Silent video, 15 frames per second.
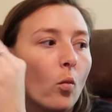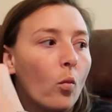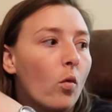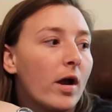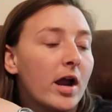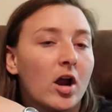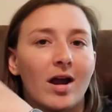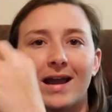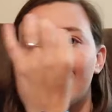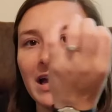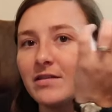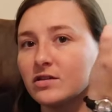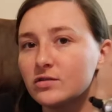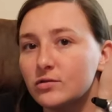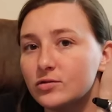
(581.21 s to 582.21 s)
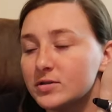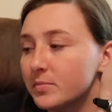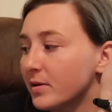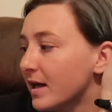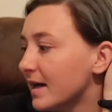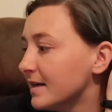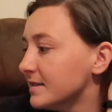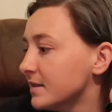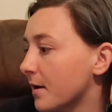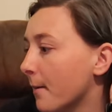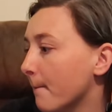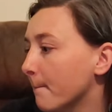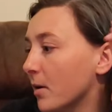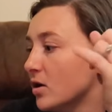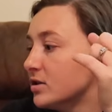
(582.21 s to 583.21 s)
where I got the school supplies,
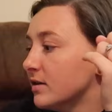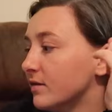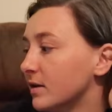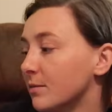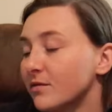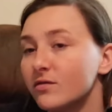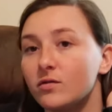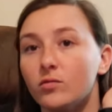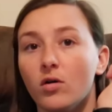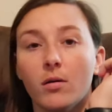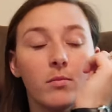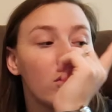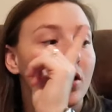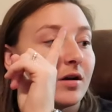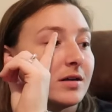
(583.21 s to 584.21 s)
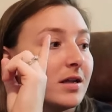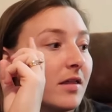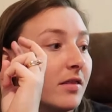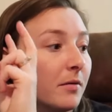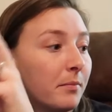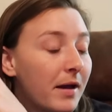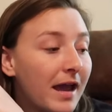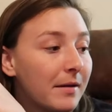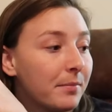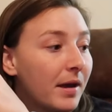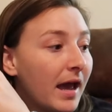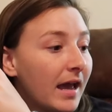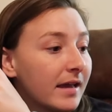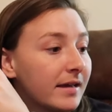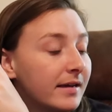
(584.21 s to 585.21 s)
most of them are from Walmart. The
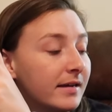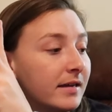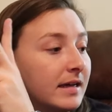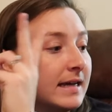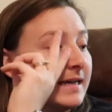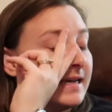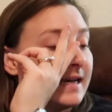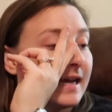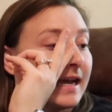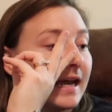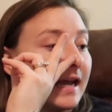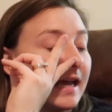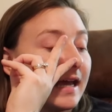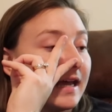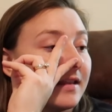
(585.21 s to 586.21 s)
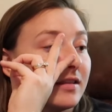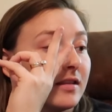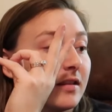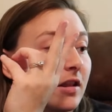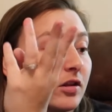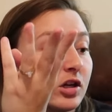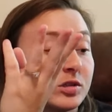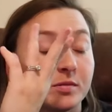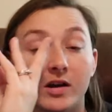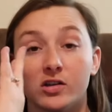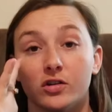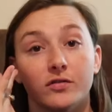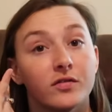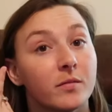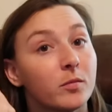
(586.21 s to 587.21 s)
backpack and the
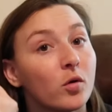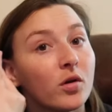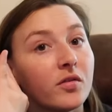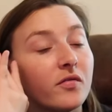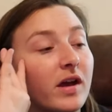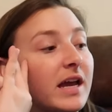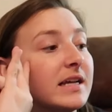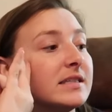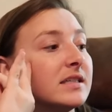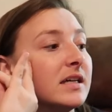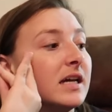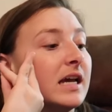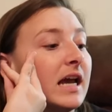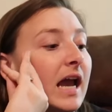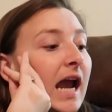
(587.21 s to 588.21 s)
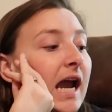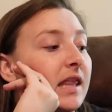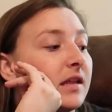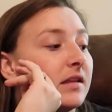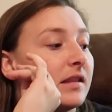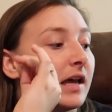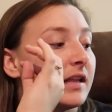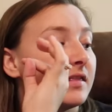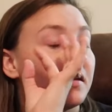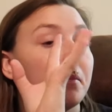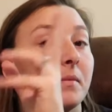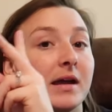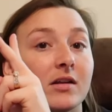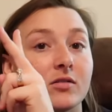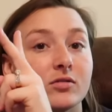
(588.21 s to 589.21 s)
lunchbox are from North Face. And then like the
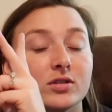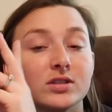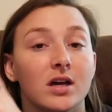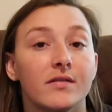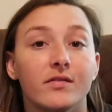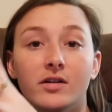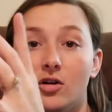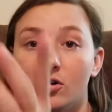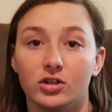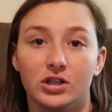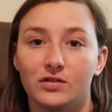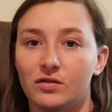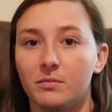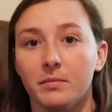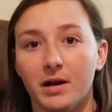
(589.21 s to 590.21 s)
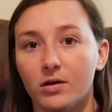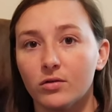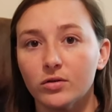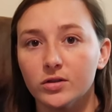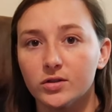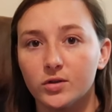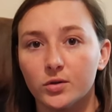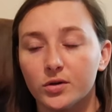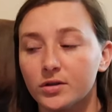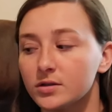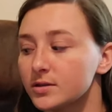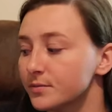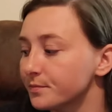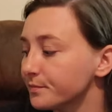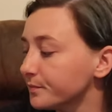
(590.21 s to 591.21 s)
medical stuff are just from medical
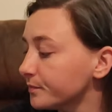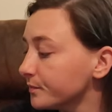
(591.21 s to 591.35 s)
stores.